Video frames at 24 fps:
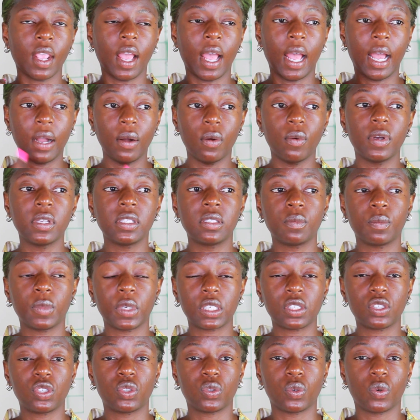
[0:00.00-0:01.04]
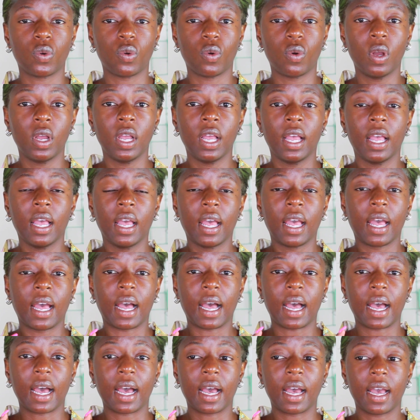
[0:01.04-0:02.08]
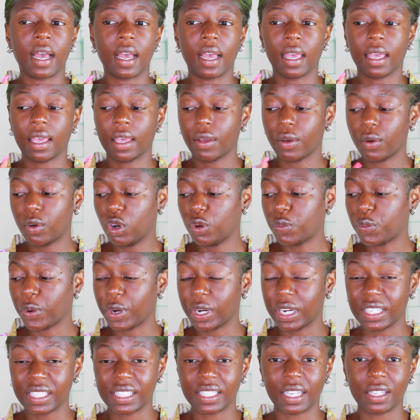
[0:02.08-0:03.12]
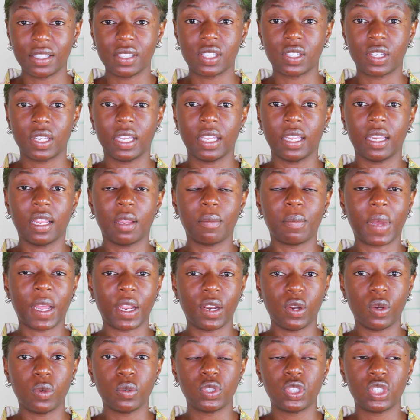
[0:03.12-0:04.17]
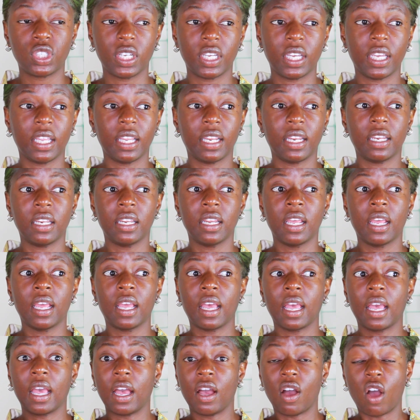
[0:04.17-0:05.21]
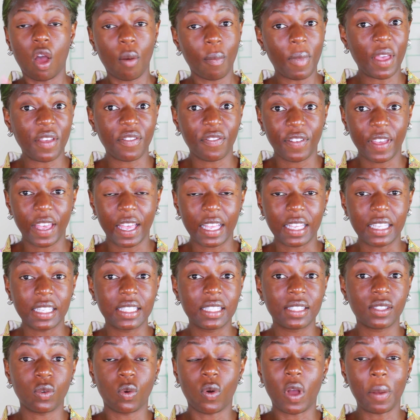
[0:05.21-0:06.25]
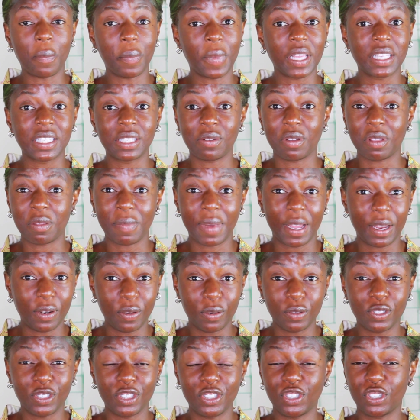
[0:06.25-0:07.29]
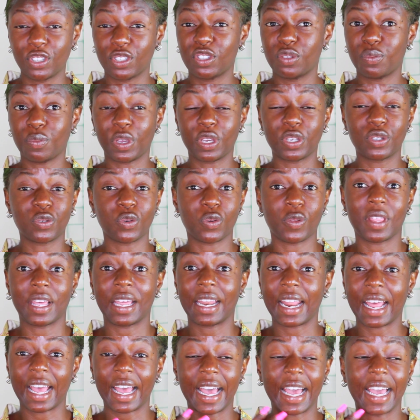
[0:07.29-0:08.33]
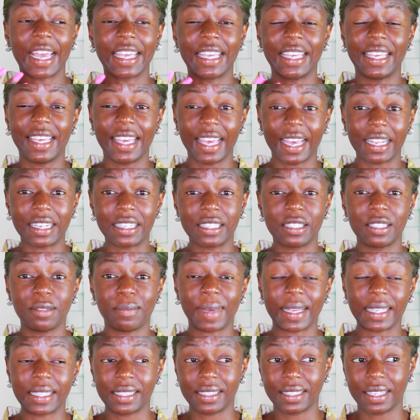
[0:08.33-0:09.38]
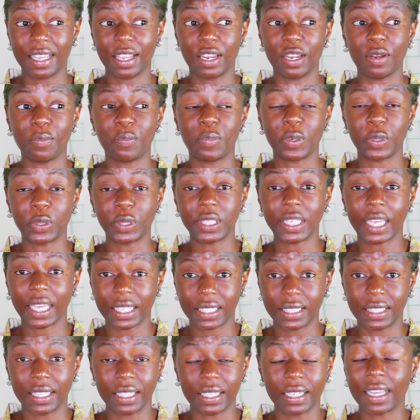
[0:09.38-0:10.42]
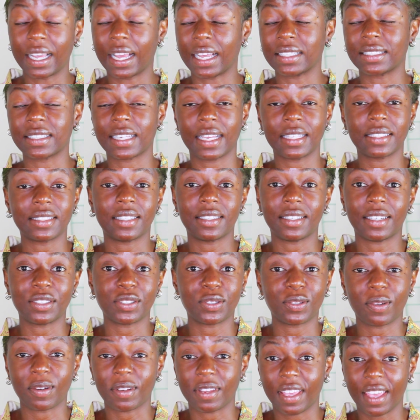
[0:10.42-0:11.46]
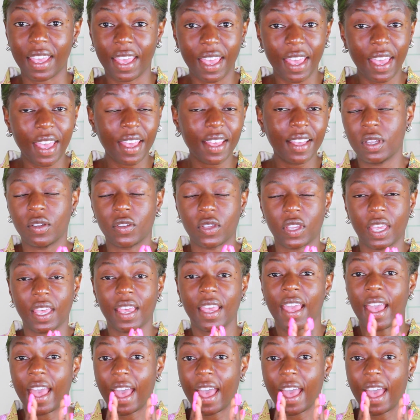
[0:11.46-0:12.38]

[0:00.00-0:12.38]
I always make sure I incorporate a sunscreen in my lotion on my face, or I mix it with my lotion just to make sure that I get my skin protected. Guys, cancer does not care. Okay,